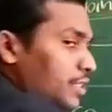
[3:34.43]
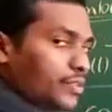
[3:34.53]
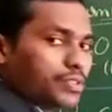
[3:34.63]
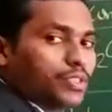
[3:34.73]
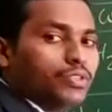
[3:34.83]

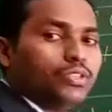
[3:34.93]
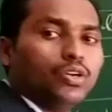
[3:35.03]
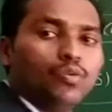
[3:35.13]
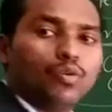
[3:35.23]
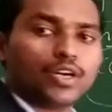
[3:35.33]
gives
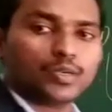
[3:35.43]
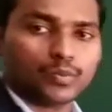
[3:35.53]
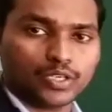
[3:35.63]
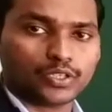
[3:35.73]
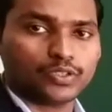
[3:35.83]
out water
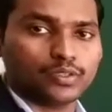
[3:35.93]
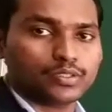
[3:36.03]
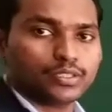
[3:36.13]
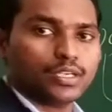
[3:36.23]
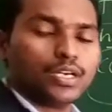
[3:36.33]

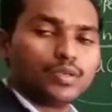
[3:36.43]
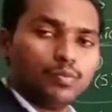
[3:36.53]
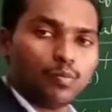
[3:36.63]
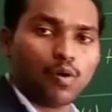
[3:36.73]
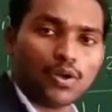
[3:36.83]
molecules
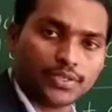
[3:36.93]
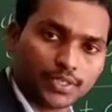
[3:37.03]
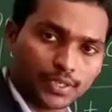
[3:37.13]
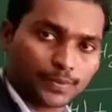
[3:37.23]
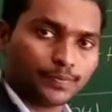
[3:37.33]
or
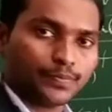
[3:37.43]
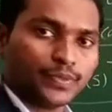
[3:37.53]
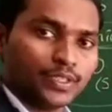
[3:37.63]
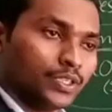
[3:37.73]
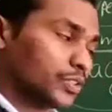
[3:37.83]
moisture.
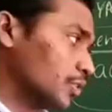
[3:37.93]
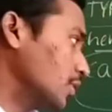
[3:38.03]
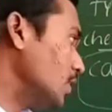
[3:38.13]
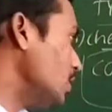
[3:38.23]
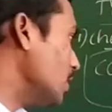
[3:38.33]
So
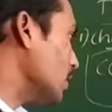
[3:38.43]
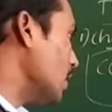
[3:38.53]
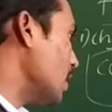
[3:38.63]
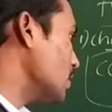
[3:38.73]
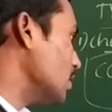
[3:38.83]
this
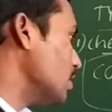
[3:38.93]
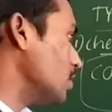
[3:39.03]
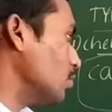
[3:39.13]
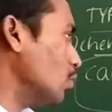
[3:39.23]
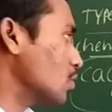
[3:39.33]
reaction
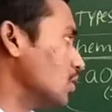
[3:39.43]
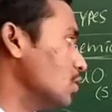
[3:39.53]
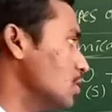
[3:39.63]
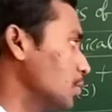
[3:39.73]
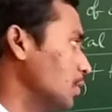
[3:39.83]
is mostly
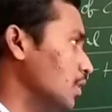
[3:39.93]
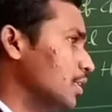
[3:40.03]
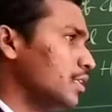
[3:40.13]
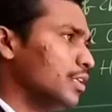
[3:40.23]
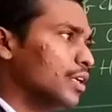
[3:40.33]
useful
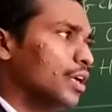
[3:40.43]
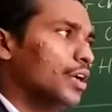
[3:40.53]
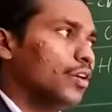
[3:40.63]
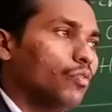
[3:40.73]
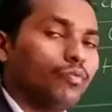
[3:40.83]
in
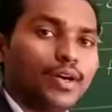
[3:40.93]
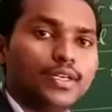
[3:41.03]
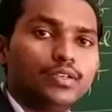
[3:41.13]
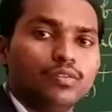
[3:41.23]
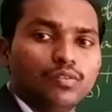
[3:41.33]

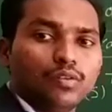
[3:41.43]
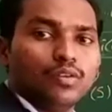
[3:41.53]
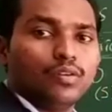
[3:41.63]
white